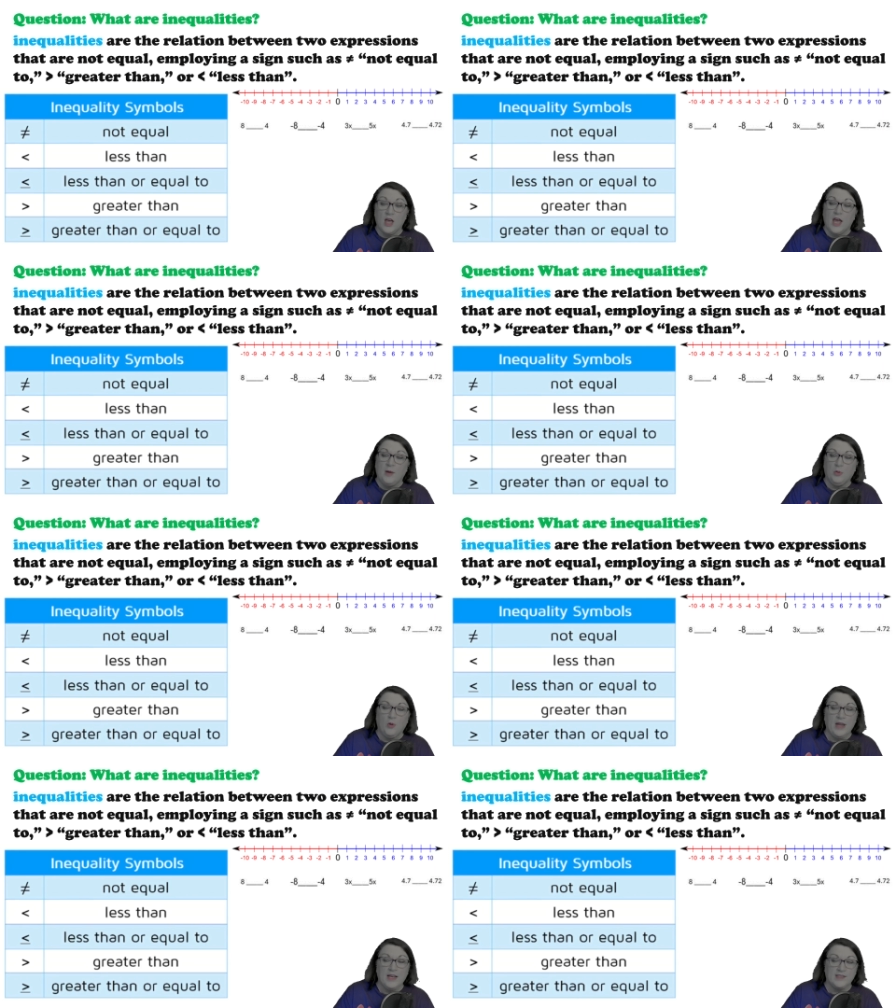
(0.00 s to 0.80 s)

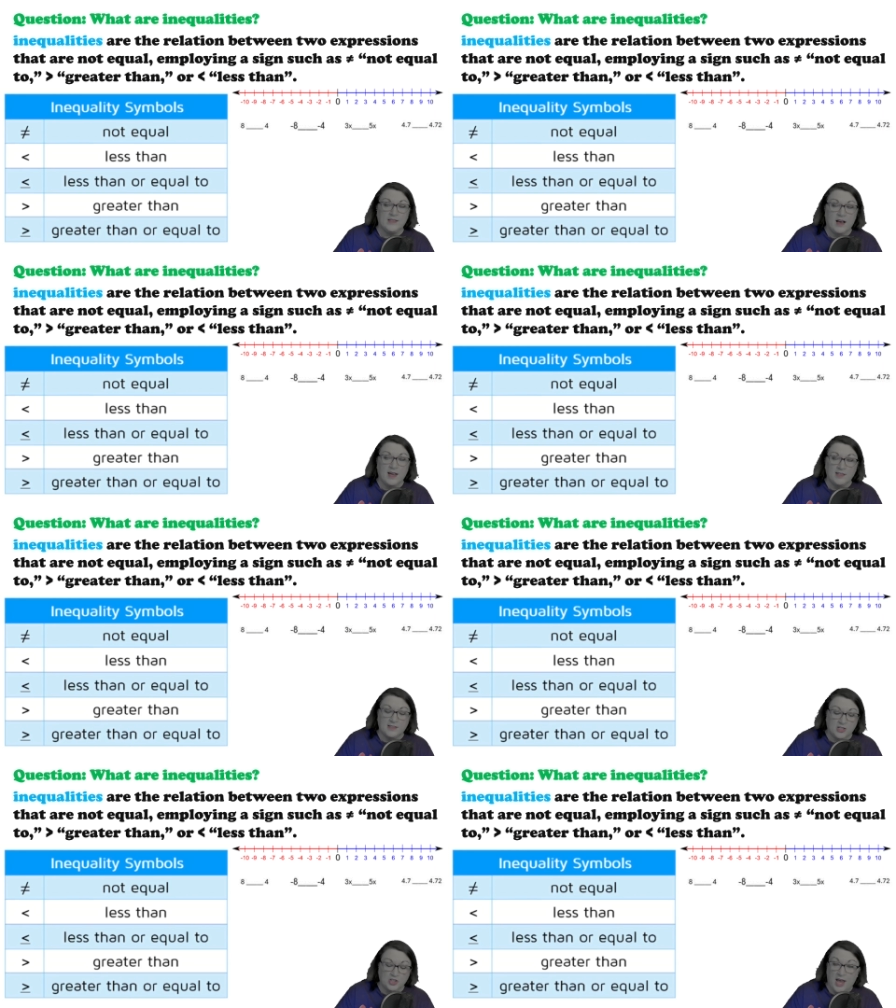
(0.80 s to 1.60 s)
employing a sign
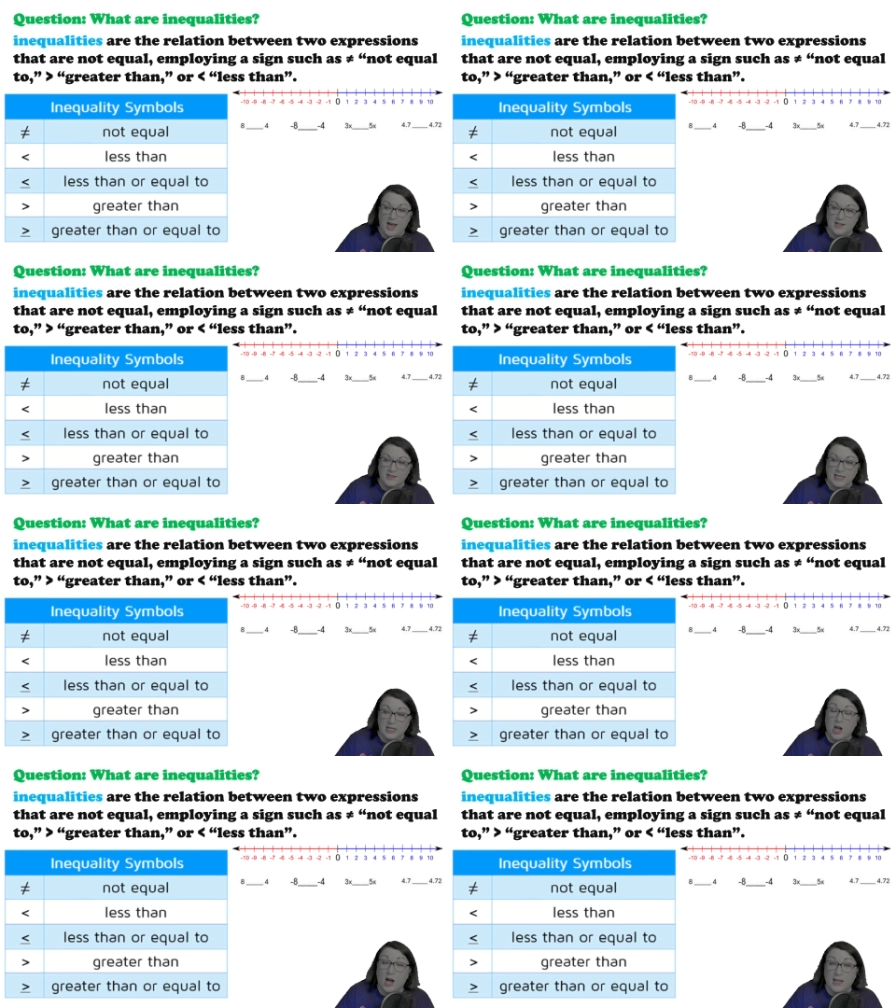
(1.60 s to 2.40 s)
such as the
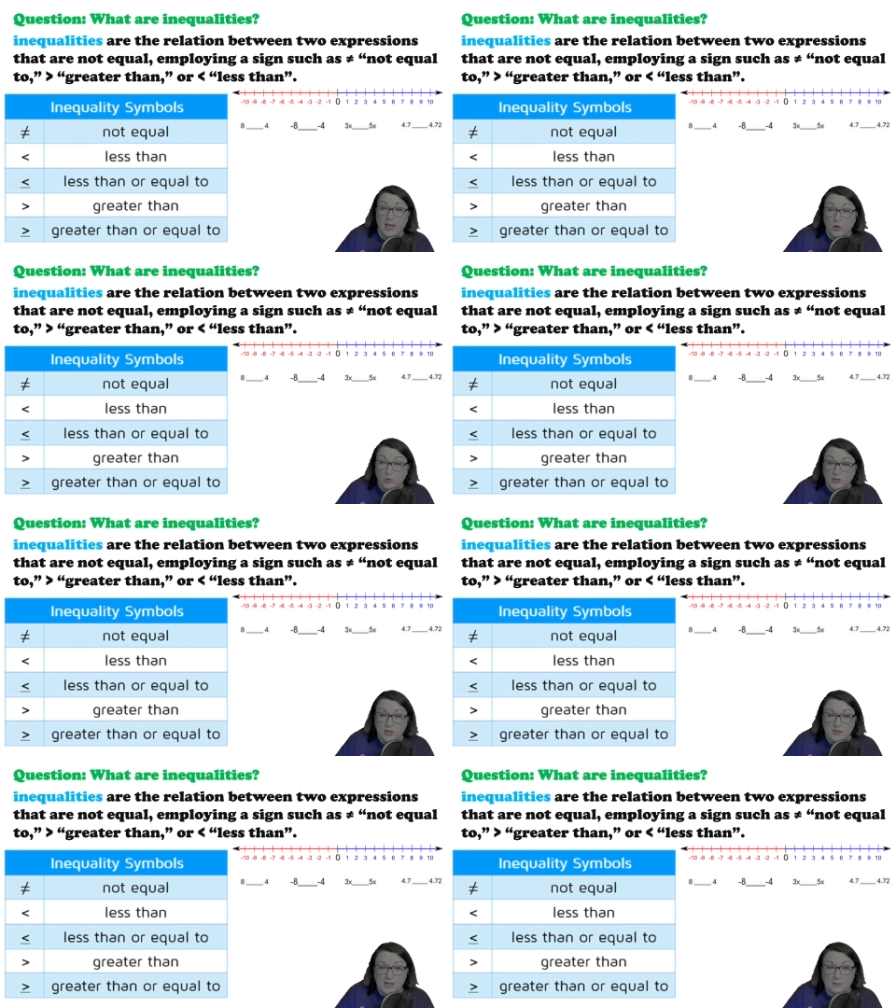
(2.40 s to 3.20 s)
not equal
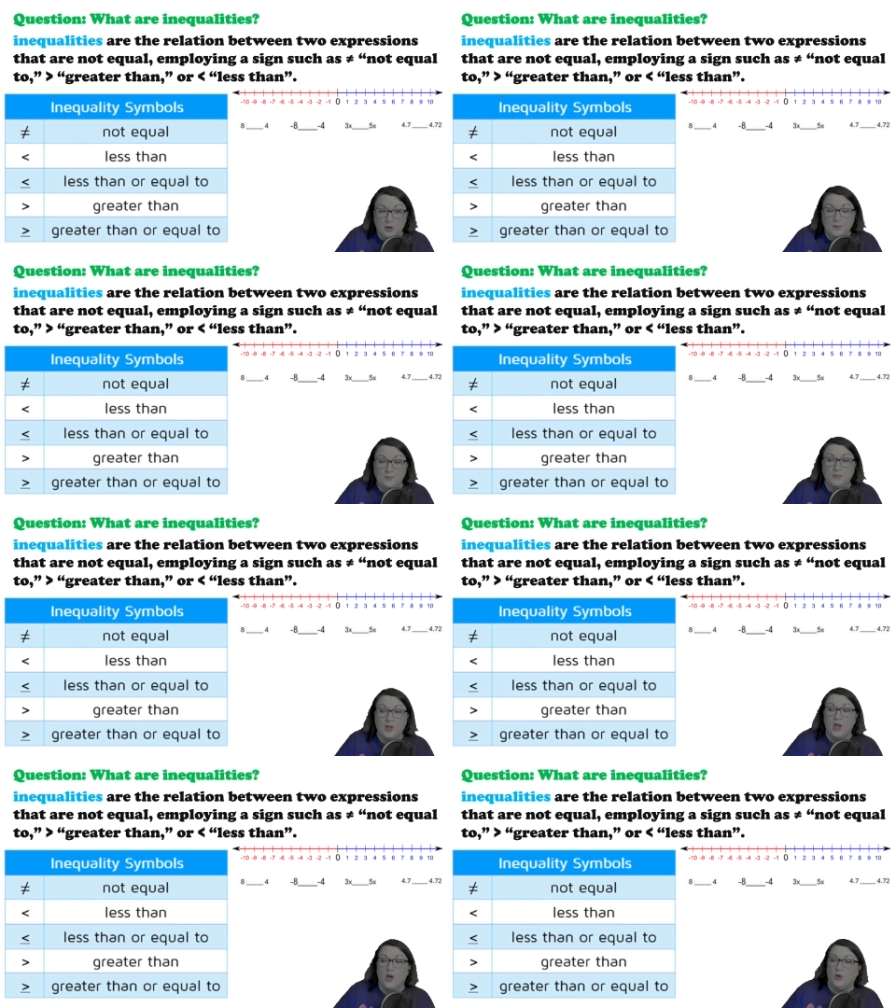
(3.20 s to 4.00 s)
to symbol,
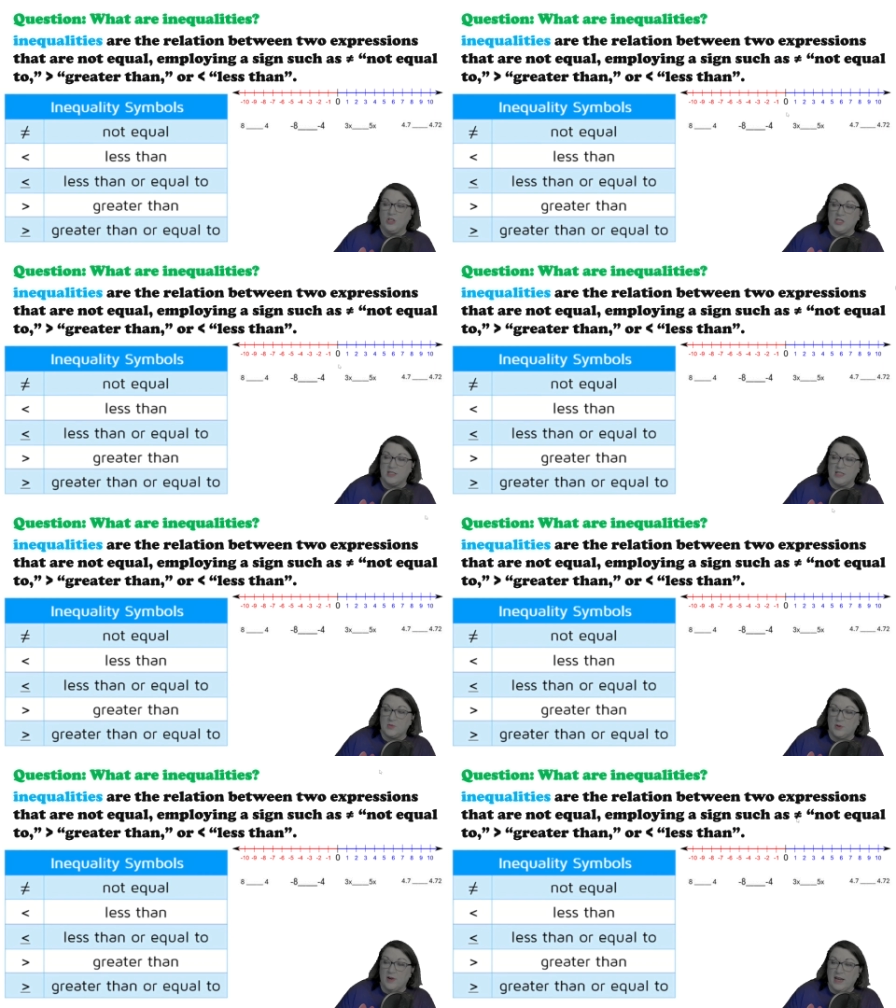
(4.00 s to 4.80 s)
which is this
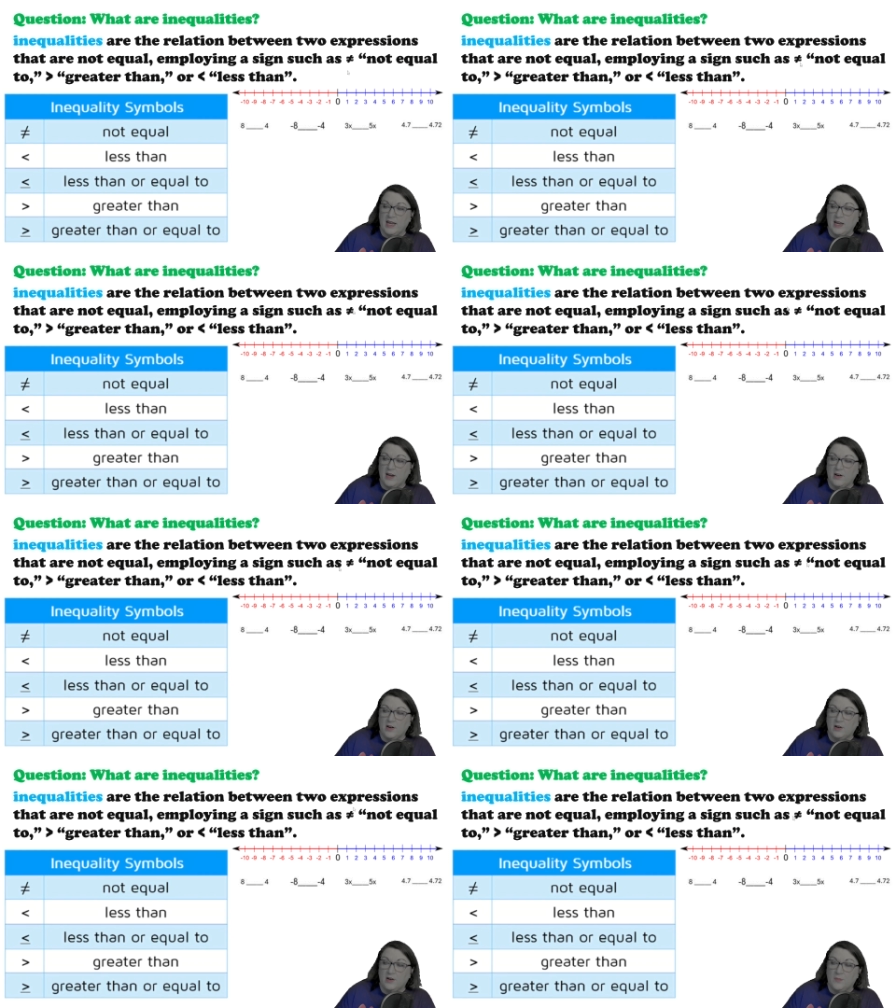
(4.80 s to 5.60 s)
one right
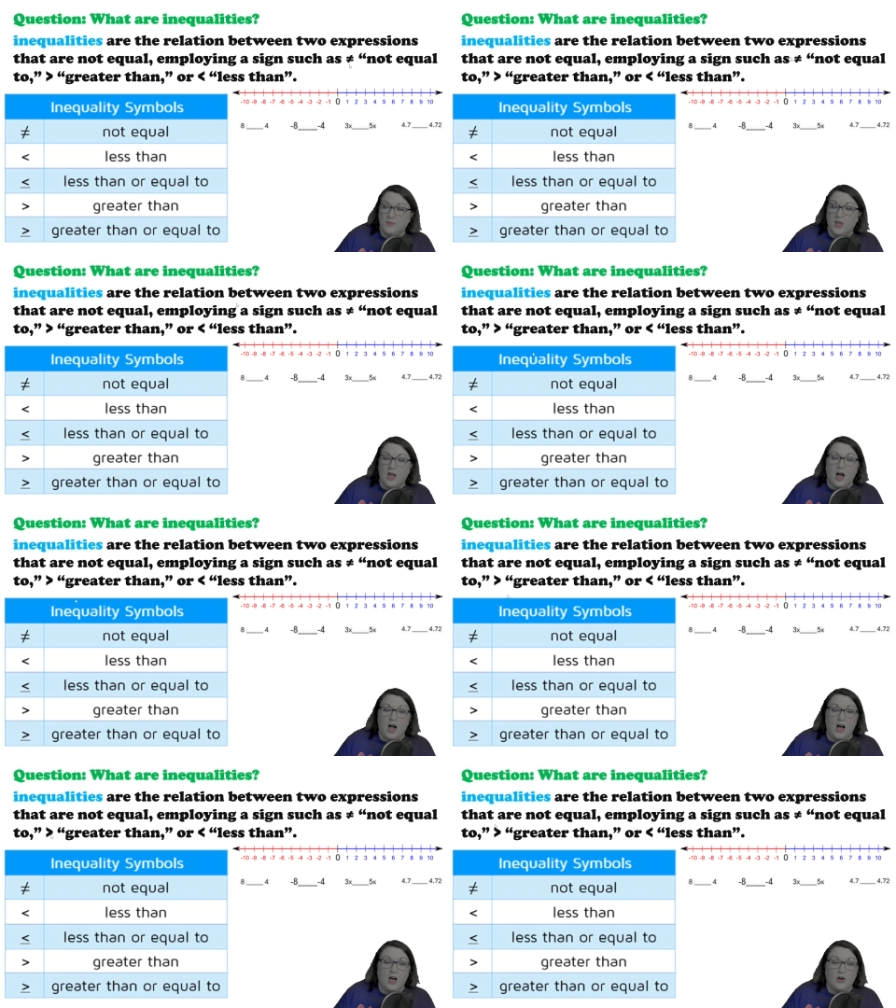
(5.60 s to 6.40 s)
here,
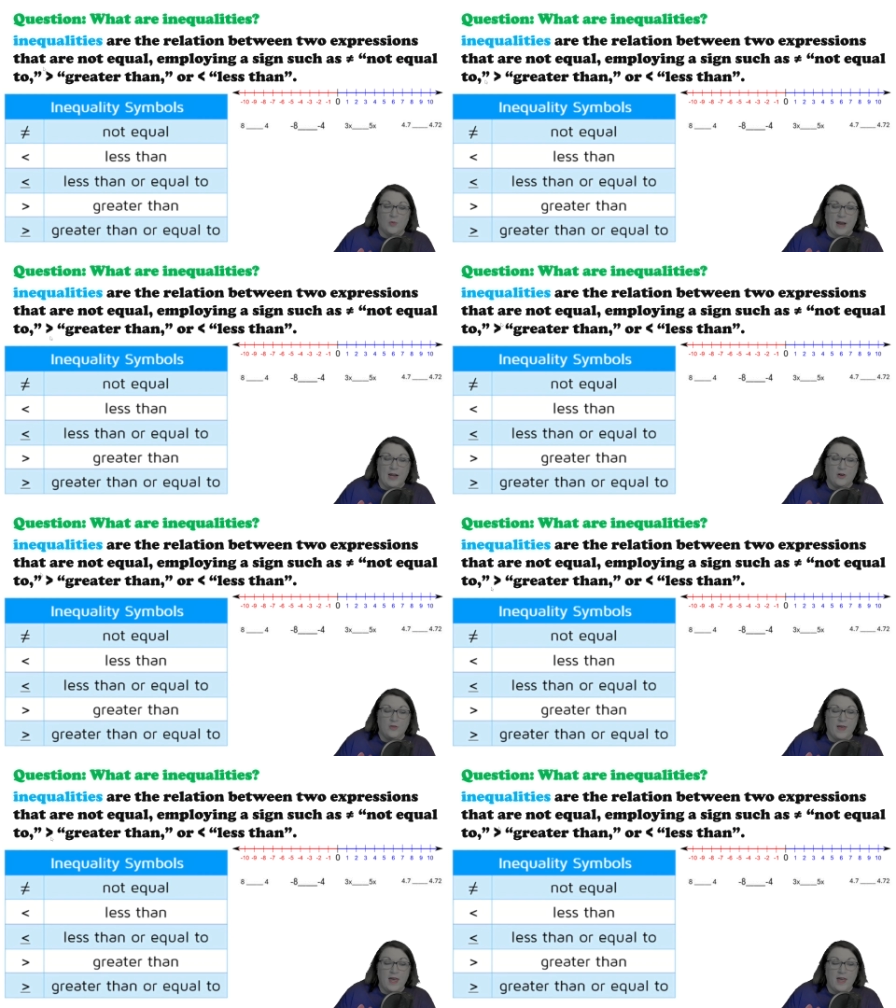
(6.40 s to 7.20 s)
greater
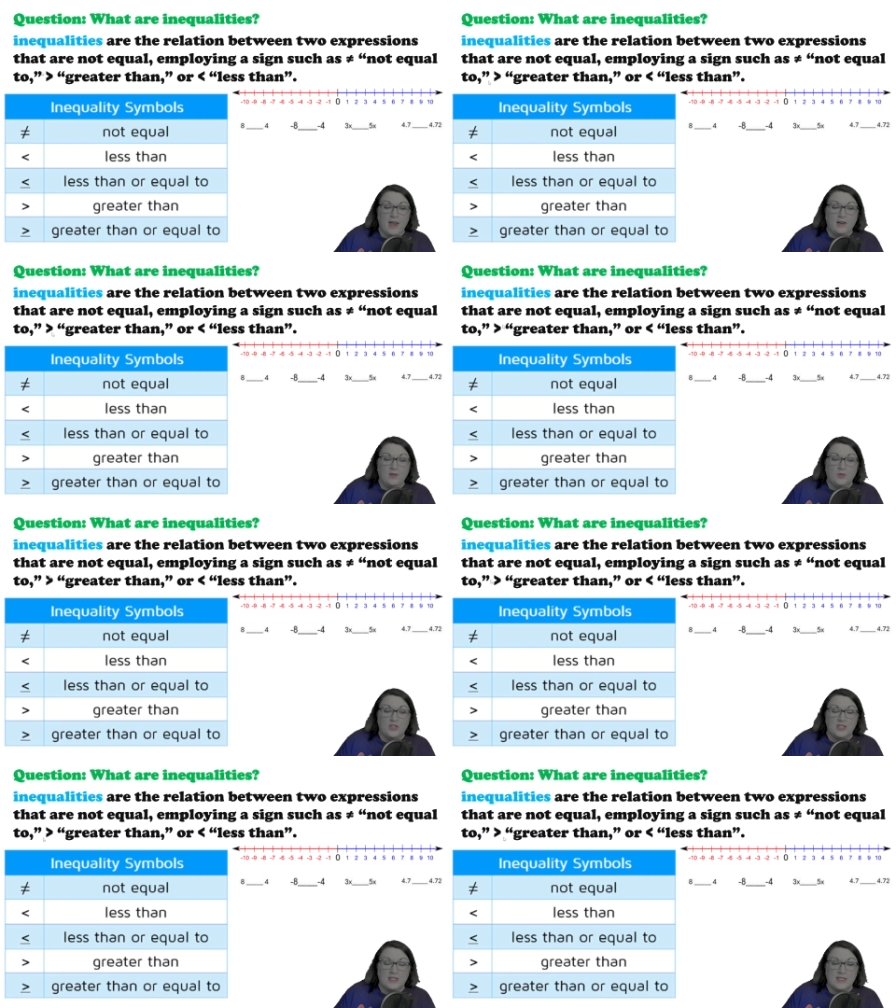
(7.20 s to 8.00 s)
than,
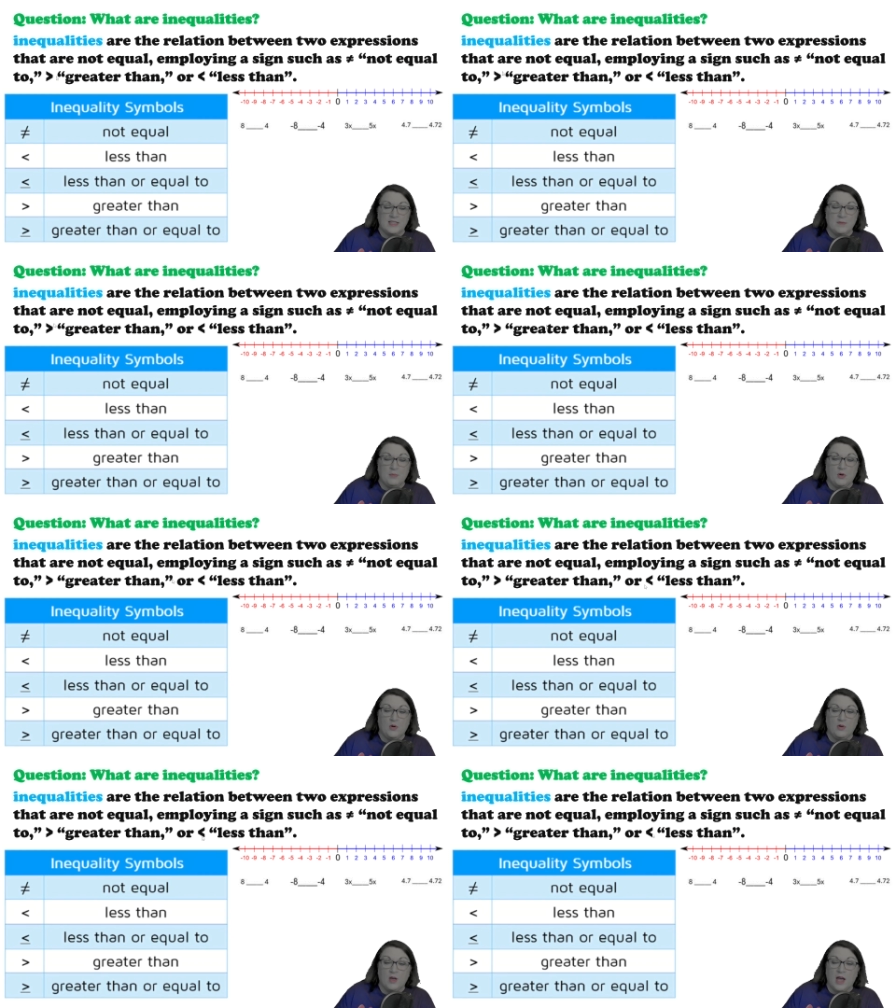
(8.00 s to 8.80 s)
which is this
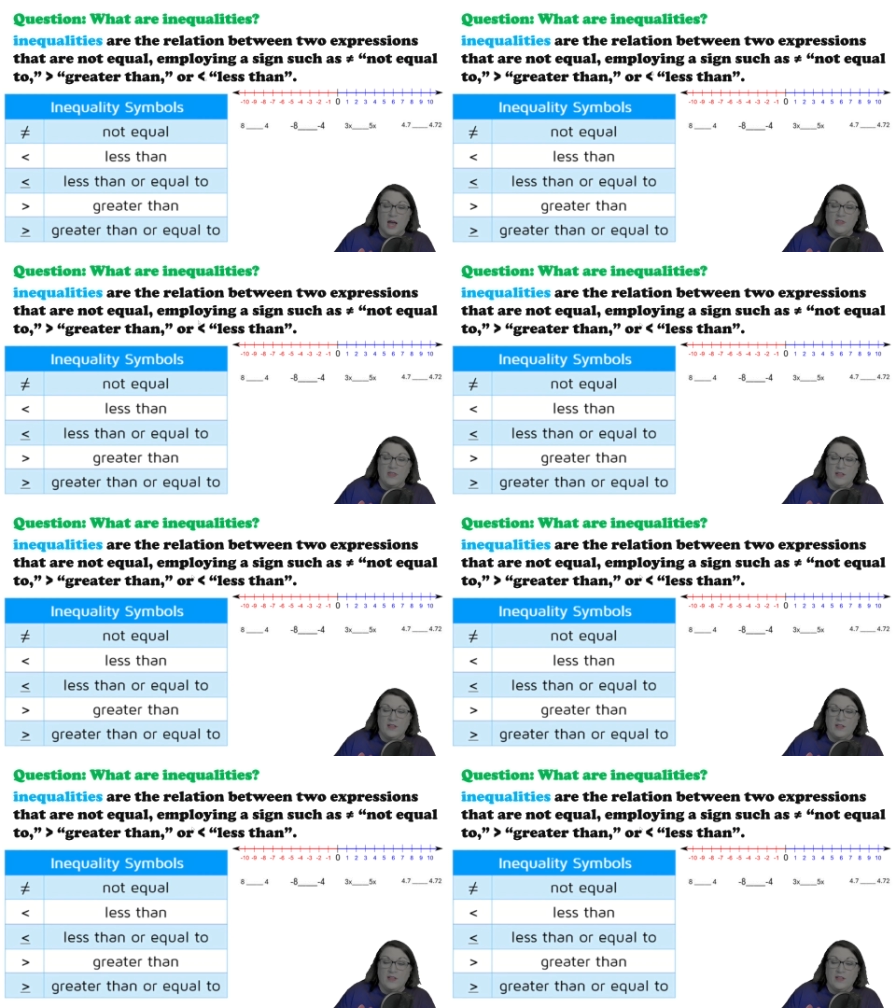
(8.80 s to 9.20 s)
symbol, and then the